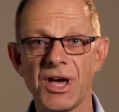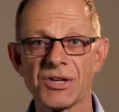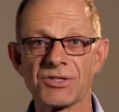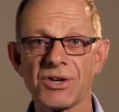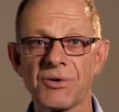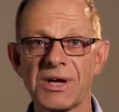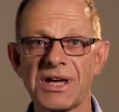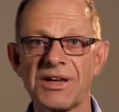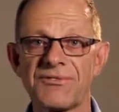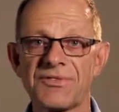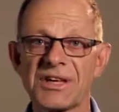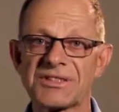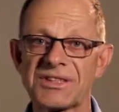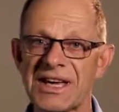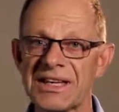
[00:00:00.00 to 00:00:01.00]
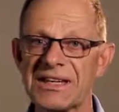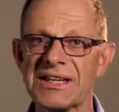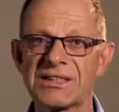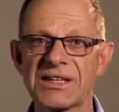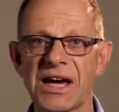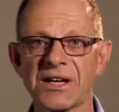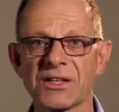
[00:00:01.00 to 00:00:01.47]
So if there's
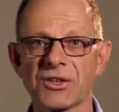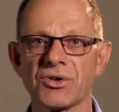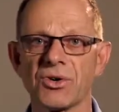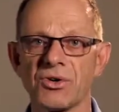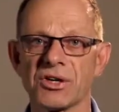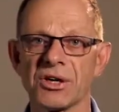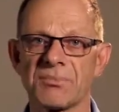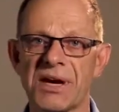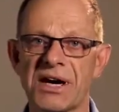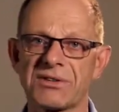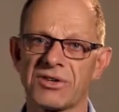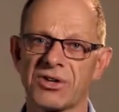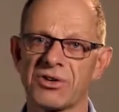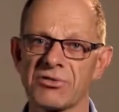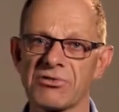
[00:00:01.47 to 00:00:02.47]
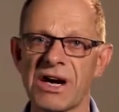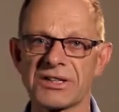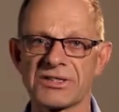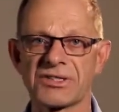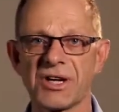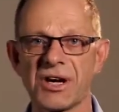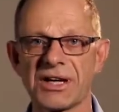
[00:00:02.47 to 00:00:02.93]
any doubt at all about the correct
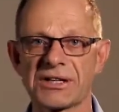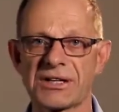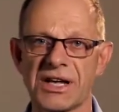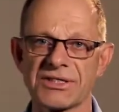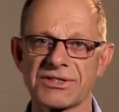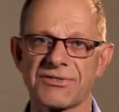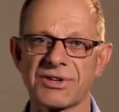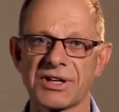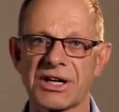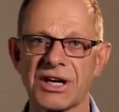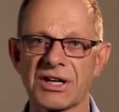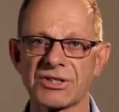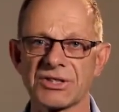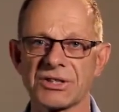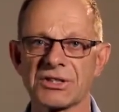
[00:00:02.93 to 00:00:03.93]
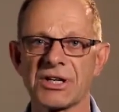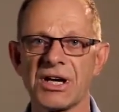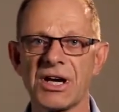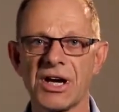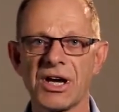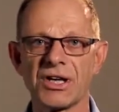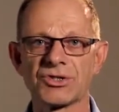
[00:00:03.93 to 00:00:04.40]
site classification,
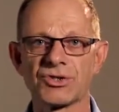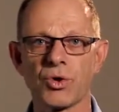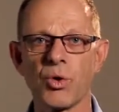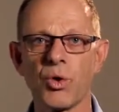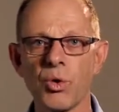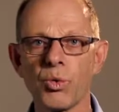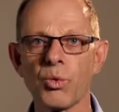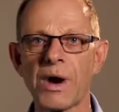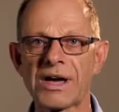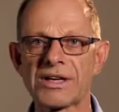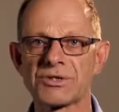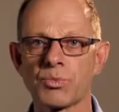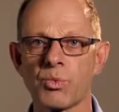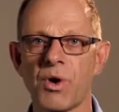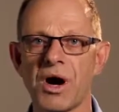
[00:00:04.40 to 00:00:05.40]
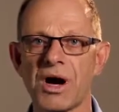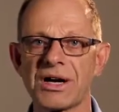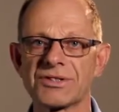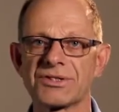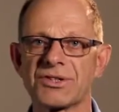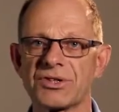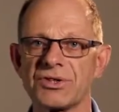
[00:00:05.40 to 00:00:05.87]
it's always
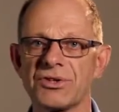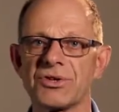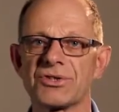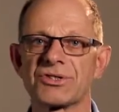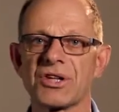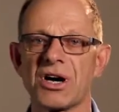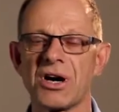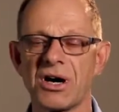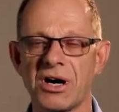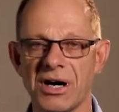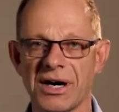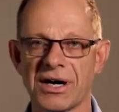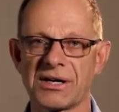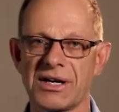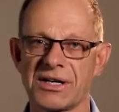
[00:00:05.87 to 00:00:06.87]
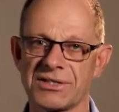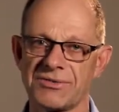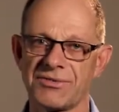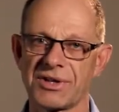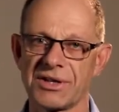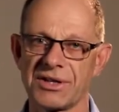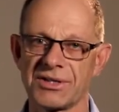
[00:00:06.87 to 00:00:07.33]
wise to use the higher
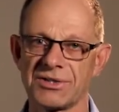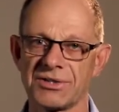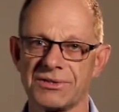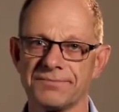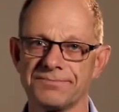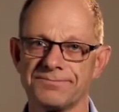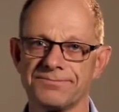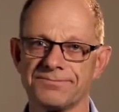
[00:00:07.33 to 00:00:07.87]
classification.